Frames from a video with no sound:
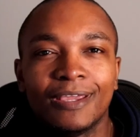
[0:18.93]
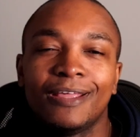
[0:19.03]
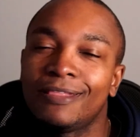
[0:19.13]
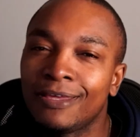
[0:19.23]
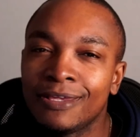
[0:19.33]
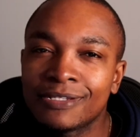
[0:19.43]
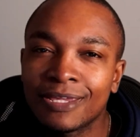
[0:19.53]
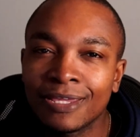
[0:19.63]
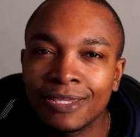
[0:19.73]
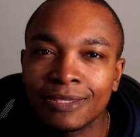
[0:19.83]
There's
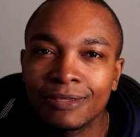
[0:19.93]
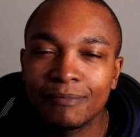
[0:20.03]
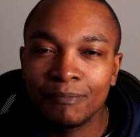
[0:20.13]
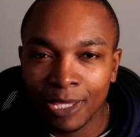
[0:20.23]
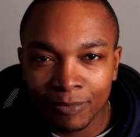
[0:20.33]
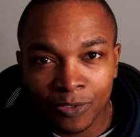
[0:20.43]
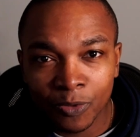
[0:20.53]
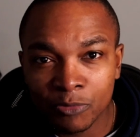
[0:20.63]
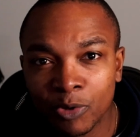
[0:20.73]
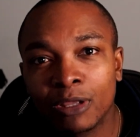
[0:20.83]
a baby
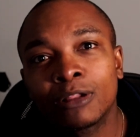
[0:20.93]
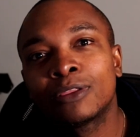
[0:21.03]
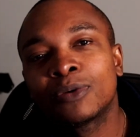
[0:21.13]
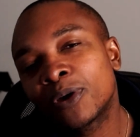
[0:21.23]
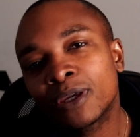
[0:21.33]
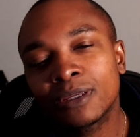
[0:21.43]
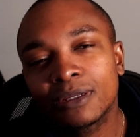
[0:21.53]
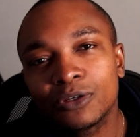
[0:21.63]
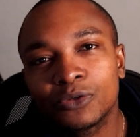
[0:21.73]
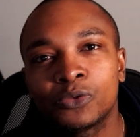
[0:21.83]
squashbagel on the way
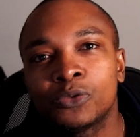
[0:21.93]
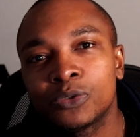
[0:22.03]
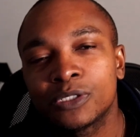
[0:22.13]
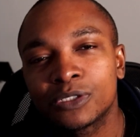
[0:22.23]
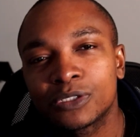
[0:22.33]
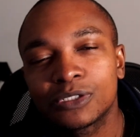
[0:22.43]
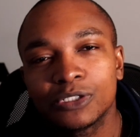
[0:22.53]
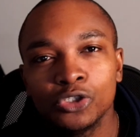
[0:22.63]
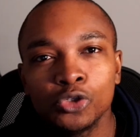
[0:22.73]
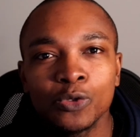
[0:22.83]
who is
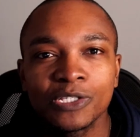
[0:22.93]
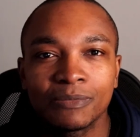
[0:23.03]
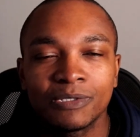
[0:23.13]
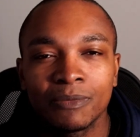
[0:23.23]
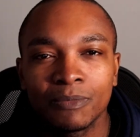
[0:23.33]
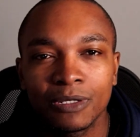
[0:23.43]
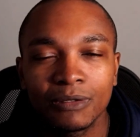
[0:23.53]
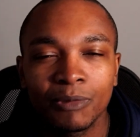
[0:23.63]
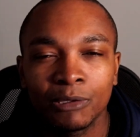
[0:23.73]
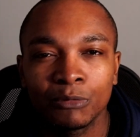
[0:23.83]
due in September,
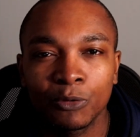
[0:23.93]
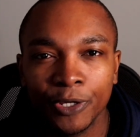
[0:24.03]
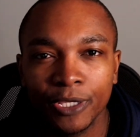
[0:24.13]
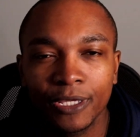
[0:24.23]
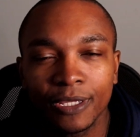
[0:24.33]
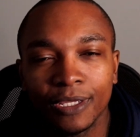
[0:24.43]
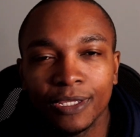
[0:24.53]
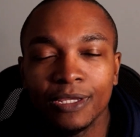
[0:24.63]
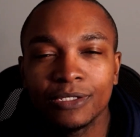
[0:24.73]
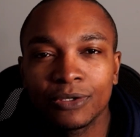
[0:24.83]
baby boy.
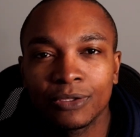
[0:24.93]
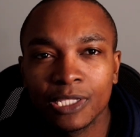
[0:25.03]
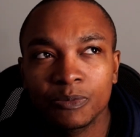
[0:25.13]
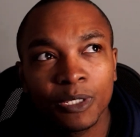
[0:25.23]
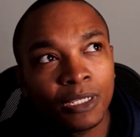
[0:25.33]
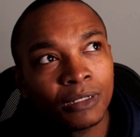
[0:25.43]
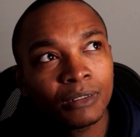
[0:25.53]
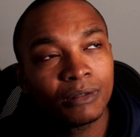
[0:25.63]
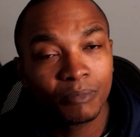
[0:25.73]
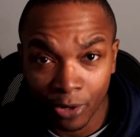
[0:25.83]
So that's been
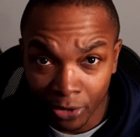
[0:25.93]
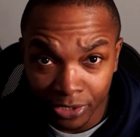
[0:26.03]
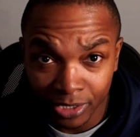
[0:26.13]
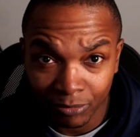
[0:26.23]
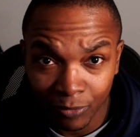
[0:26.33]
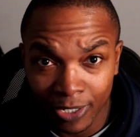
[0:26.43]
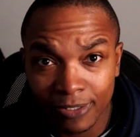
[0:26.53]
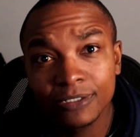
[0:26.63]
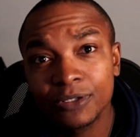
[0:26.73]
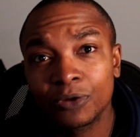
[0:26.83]
priority number one.
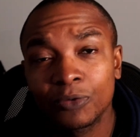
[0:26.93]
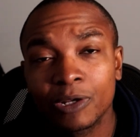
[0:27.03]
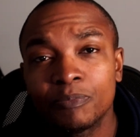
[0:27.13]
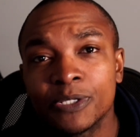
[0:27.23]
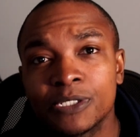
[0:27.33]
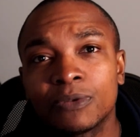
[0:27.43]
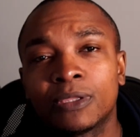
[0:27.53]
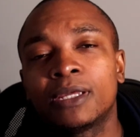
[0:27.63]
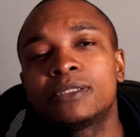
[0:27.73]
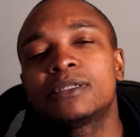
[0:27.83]
So quite busy with
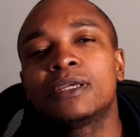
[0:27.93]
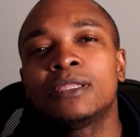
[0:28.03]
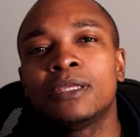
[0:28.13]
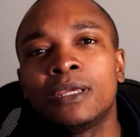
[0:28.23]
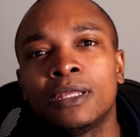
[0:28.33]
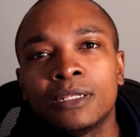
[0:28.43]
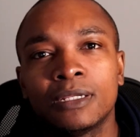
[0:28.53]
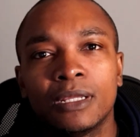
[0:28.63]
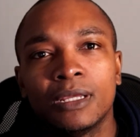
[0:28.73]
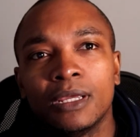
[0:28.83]
that. And
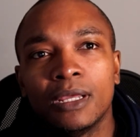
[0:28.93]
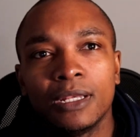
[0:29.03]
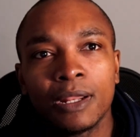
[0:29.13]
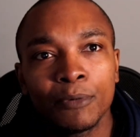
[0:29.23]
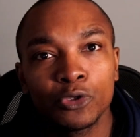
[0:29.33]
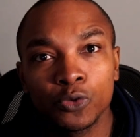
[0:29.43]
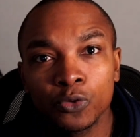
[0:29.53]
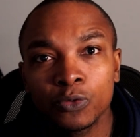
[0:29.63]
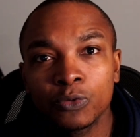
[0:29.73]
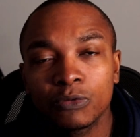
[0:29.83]
then number
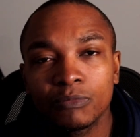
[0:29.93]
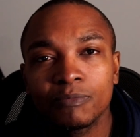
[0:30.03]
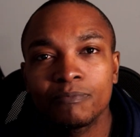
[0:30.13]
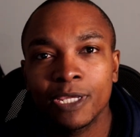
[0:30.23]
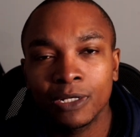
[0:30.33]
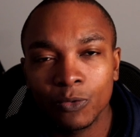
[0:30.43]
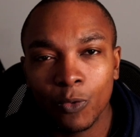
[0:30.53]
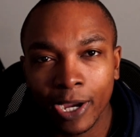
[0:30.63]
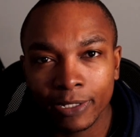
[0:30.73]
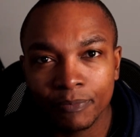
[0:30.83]
two, being
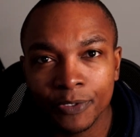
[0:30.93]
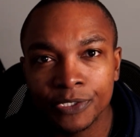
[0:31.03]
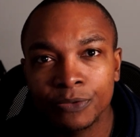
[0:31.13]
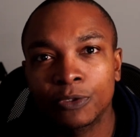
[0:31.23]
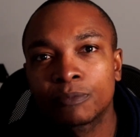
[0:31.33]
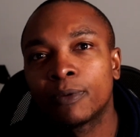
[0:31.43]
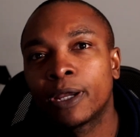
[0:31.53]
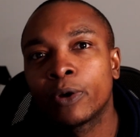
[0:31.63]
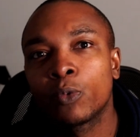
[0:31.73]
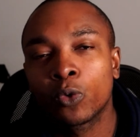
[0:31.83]
quite busy with
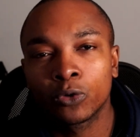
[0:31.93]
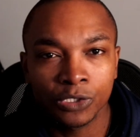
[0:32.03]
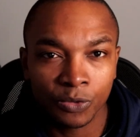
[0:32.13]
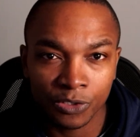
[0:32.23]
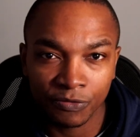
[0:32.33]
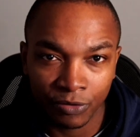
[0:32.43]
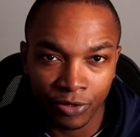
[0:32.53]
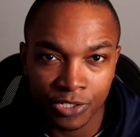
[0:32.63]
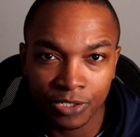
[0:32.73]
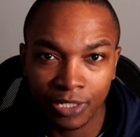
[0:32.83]
my World Squash
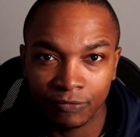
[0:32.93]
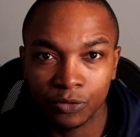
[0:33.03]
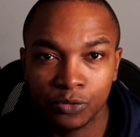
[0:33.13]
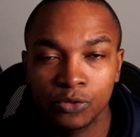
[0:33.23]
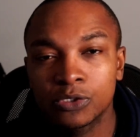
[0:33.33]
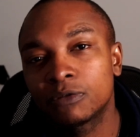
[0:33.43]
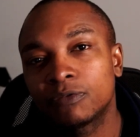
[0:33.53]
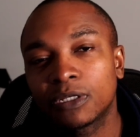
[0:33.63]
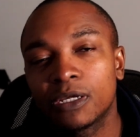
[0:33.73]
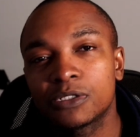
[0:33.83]
Federation Level 2
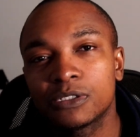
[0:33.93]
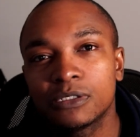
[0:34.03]
certification,